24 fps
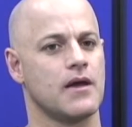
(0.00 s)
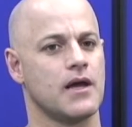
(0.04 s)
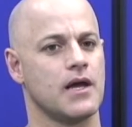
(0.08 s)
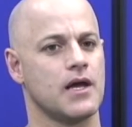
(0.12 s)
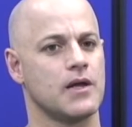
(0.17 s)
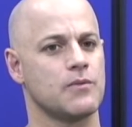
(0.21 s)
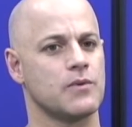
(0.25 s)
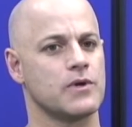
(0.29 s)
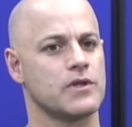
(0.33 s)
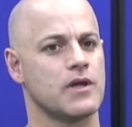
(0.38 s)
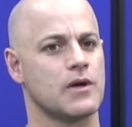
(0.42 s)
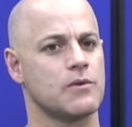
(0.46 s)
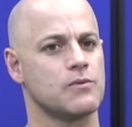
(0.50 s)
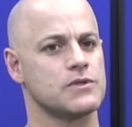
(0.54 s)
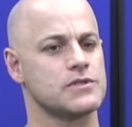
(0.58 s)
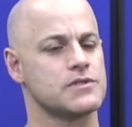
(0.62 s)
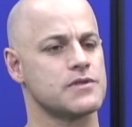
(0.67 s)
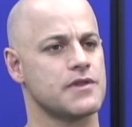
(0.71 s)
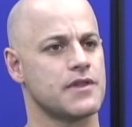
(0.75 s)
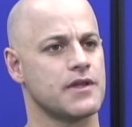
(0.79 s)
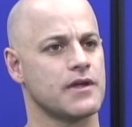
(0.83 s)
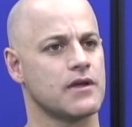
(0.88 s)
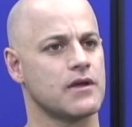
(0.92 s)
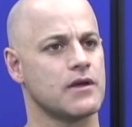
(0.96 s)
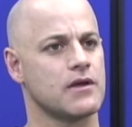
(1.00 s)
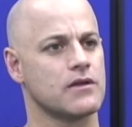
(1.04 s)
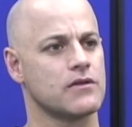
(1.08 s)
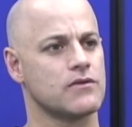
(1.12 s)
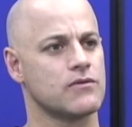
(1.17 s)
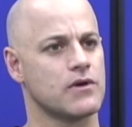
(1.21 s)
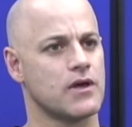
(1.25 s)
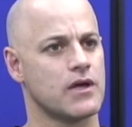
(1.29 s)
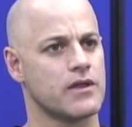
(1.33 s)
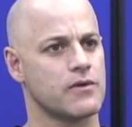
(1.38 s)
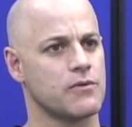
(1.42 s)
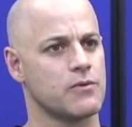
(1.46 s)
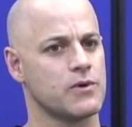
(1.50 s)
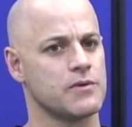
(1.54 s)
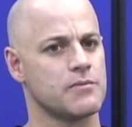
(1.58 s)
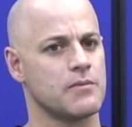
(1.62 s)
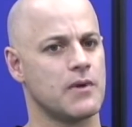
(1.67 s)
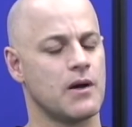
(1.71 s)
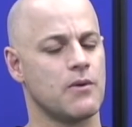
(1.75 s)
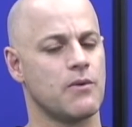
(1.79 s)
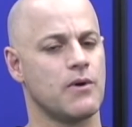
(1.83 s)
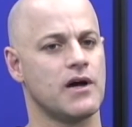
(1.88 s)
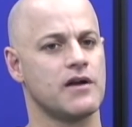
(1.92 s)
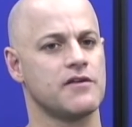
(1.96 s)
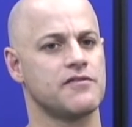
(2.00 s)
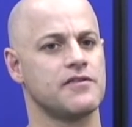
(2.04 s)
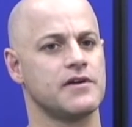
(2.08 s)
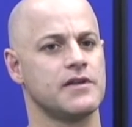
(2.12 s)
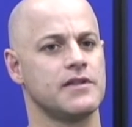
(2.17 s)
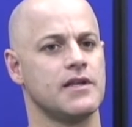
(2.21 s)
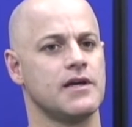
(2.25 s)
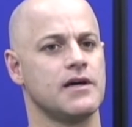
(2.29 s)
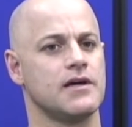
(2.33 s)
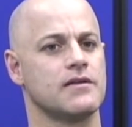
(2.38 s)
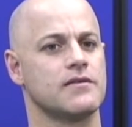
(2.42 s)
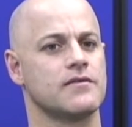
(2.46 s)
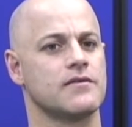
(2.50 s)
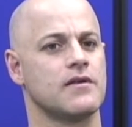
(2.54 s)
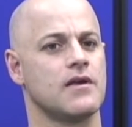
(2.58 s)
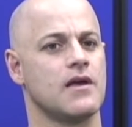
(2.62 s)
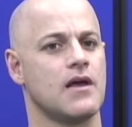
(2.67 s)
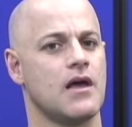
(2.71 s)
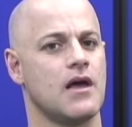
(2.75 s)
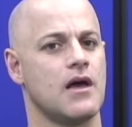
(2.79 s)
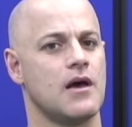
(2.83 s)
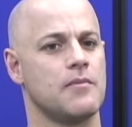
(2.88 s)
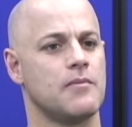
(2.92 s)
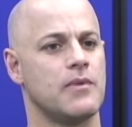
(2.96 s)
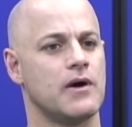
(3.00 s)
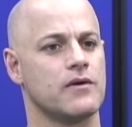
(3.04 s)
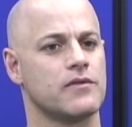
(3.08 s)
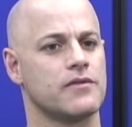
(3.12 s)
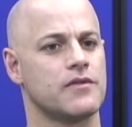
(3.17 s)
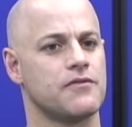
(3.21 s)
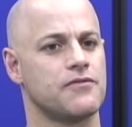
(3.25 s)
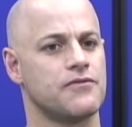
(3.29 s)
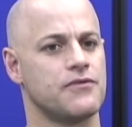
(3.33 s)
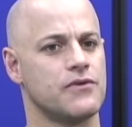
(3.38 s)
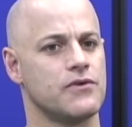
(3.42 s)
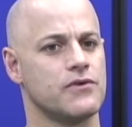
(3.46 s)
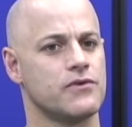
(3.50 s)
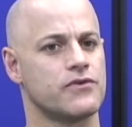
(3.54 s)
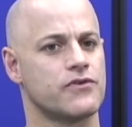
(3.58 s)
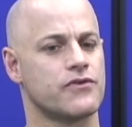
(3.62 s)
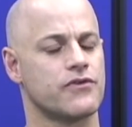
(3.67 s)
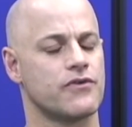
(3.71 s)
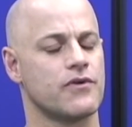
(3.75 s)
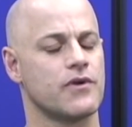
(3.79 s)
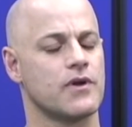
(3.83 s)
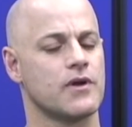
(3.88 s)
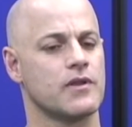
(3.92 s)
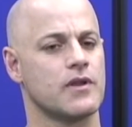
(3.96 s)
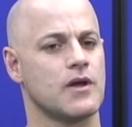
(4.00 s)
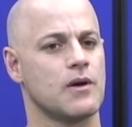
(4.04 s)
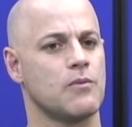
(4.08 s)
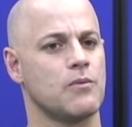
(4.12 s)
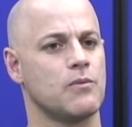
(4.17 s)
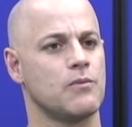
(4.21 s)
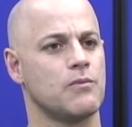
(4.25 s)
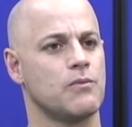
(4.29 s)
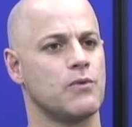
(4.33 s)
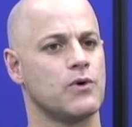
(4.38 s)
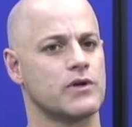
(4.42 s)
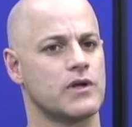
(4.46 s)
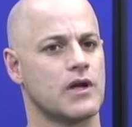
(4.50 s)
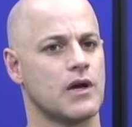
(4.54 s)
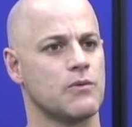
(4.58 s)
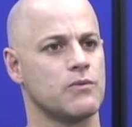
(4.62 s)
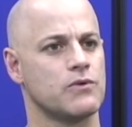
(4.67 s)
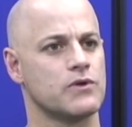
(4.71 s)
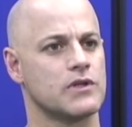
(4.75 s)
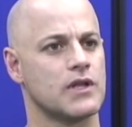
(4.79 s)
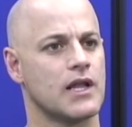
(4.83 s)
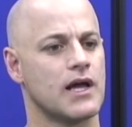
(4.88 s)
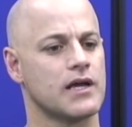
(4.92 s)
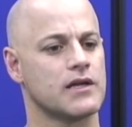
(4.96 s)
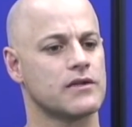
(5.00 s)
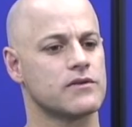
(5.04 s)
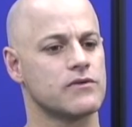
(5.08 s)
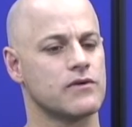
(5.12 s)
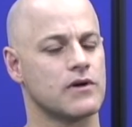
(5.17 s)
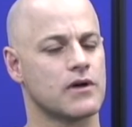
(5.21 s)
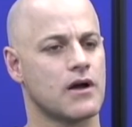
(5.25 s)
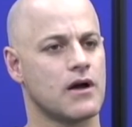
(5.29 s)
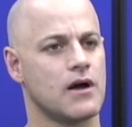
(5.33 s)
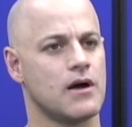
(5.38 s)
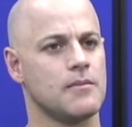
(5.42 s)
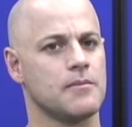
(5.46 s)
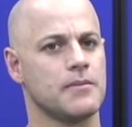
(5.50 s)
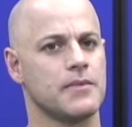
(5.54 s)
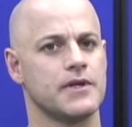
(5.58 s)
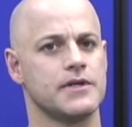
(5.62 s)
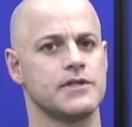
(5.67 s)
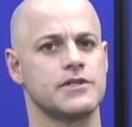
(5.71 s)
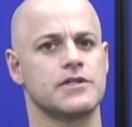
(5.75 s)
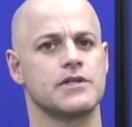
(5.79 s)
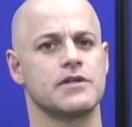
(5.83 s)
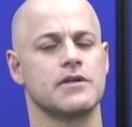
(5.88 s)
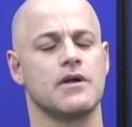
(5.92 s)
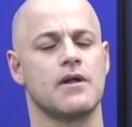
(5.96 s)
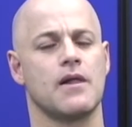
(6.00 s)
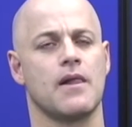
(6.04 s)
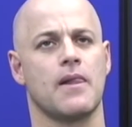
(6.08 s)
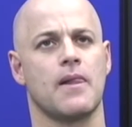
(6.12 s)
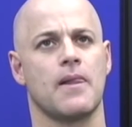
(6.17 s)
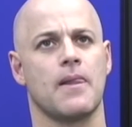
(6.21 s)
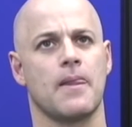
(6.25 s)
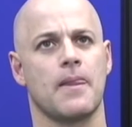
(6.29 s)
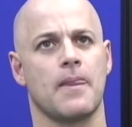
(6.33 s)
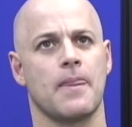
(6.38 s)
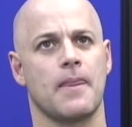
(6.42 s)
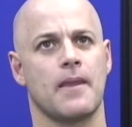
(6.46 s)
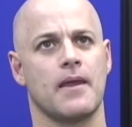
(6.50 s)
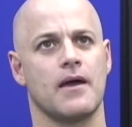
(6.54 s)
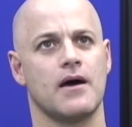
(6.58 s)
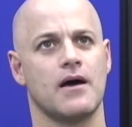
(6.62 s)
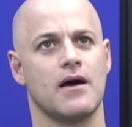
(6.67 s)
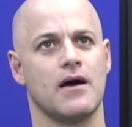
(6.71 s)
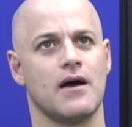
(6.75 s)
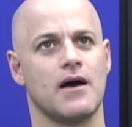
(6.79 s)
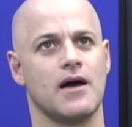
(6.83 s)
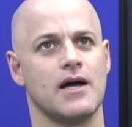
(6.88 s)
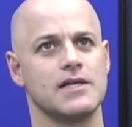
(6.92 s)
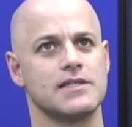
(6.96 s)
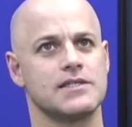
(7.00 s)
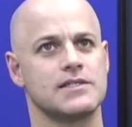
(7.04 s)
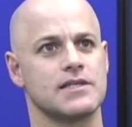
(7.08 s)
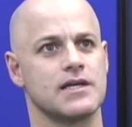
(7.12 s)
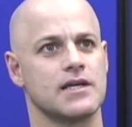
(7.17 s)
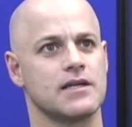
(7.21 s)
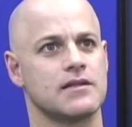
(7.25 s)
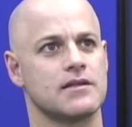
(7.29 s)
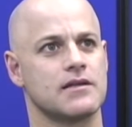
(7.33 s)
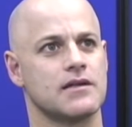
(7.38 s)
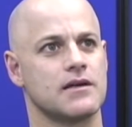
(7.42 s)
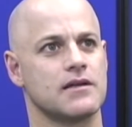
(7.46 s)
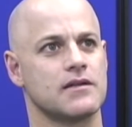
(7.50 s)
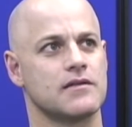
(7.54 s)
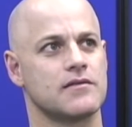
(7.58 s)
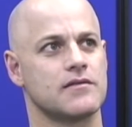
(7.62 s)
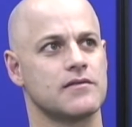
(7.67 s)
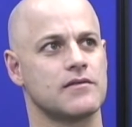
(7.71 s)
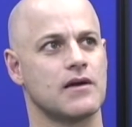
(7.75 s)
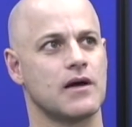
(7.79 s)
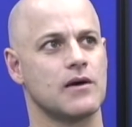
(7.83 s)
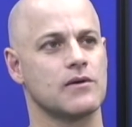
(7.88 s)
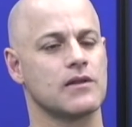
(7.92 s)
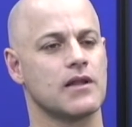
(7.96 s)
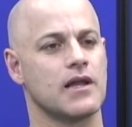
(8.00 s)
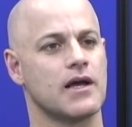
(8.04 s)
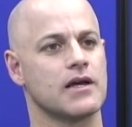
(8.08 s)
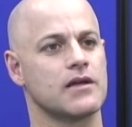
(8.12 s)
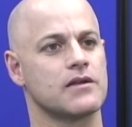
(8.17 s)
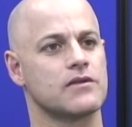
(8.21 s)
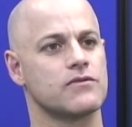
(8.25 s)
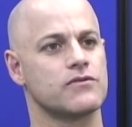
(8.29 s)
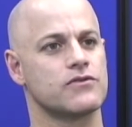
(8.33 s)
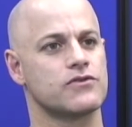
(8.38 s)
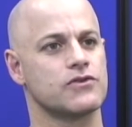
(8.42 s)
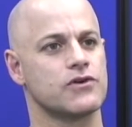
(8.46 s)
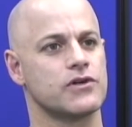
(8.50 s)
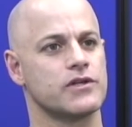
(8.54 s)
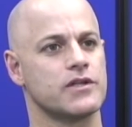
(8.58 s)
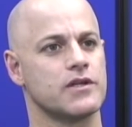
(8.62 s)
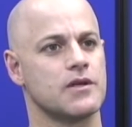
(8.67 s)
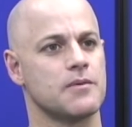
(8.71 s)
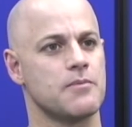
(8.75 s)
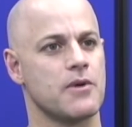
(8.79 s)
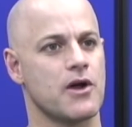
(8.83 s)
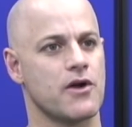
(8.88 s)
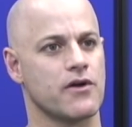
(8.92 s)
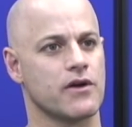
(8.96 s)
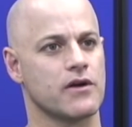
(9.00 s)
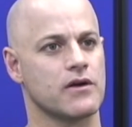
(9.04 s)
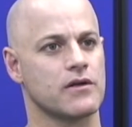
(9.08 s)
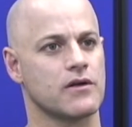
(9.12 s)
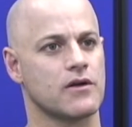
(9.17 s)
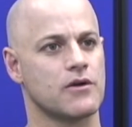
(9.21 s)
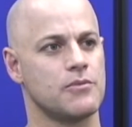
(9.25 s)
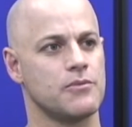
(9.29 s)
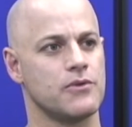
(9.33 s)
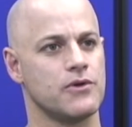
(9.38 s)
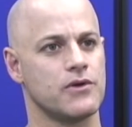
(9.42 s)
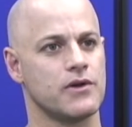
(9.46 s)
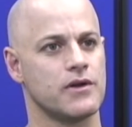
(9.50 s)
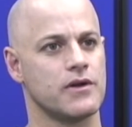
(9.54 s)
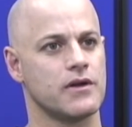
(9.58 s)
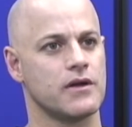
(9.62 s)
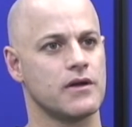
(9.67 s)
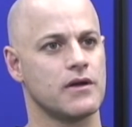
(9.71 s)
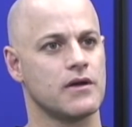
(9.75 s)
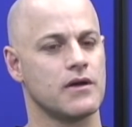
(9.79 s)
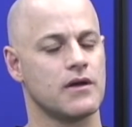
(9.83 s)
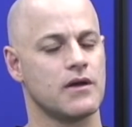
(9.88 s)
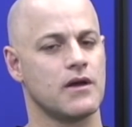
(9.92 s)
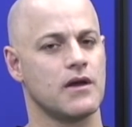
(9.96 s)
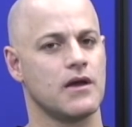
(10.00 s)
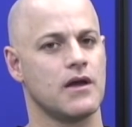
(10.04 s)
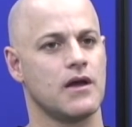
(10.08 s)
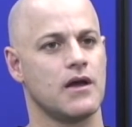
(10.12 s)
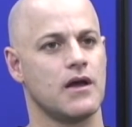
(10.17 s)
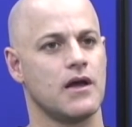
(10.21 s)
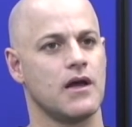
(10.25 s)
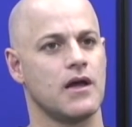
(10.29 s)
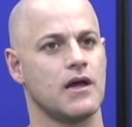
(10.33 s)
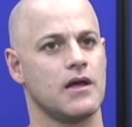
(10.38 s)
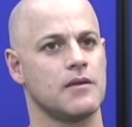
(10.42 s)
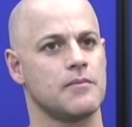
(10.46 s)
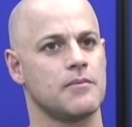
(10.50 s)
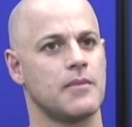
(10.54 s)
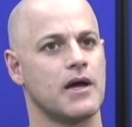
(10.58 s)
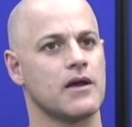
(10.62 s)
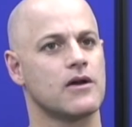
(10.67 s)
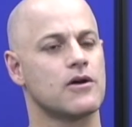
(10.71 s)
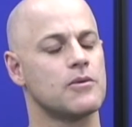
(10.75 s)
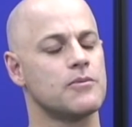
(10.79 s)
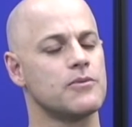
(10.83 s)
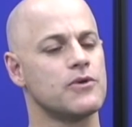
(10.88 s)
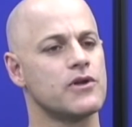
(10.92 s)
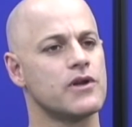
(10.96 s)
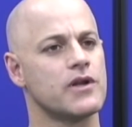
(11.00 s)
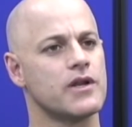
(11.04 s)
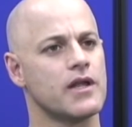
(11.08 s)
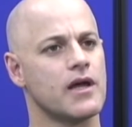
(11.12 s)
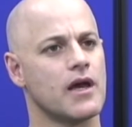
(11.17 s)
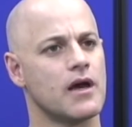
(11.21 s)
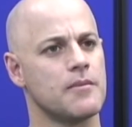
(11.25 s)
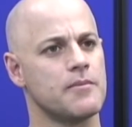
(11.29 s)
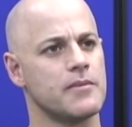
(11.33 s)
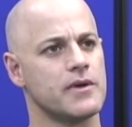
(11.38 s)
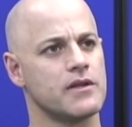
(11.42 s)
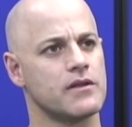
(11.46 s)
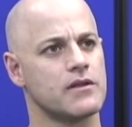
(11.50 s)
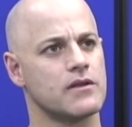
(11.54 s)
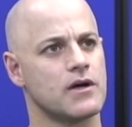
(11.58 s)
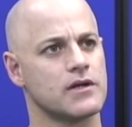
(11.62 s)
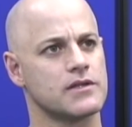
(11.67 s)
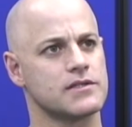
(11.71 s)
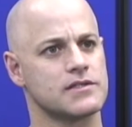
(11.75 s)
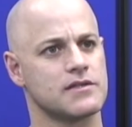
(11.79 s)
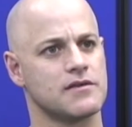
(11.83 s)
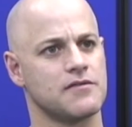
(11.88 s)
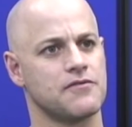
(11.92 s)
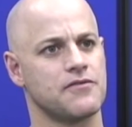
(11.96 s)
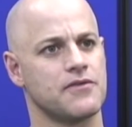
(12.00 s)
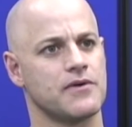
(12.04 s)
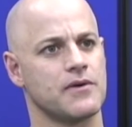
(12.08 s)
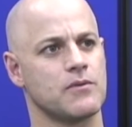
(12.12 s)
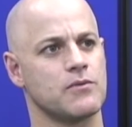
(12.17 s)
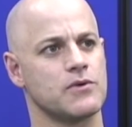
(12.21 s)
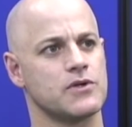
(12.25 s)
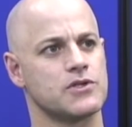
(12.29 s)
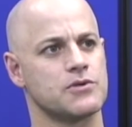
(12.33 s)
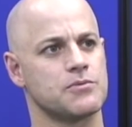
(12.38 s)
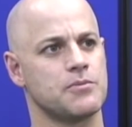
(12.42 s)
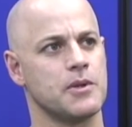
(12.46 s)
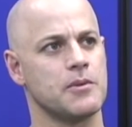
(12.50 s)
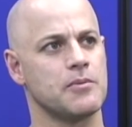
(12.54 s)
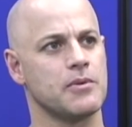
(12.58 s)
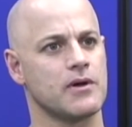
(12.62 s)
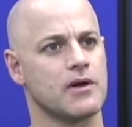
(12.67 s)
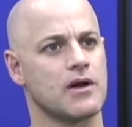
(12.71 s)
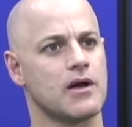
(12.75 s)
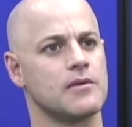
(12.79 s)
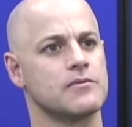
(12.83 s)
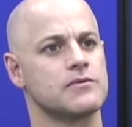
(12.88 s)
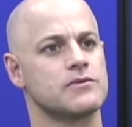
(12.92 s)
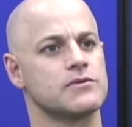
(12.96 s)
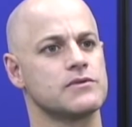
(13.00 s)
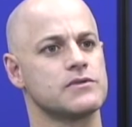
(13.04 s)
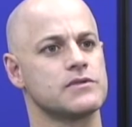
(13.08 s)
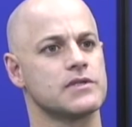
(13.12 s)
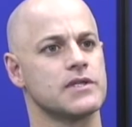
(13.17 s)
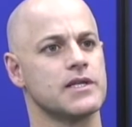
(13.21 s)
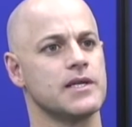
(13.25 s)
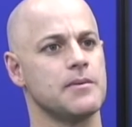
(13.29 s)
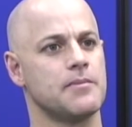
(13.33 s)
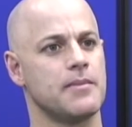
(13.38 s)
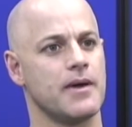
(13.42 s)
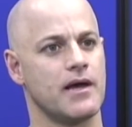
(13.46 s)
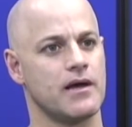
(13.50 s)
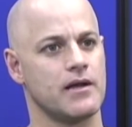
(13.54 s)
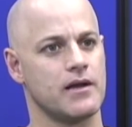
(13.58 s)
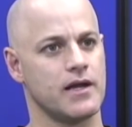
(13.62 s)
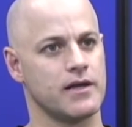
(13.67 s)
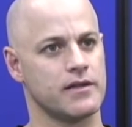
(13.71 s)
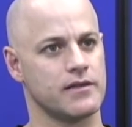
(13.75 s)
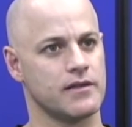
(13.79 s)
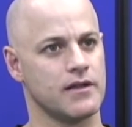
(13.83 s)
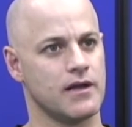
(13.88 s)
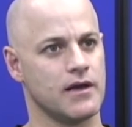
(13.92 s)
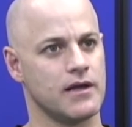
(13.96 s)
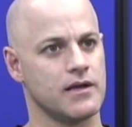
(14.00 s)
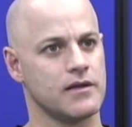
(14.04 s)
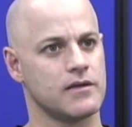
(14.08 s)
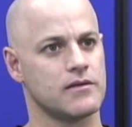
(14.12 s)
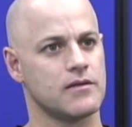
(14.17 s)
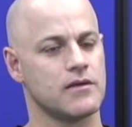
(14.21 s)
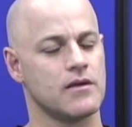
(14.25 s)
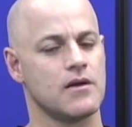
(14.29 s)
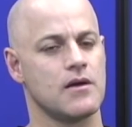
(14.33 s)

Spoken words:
And when I was thinking together with my wife, Anat, about the future and what I would like to accomplish, I said that I'd like to join an American community. And by community, I mean not something which people come to sleep at night,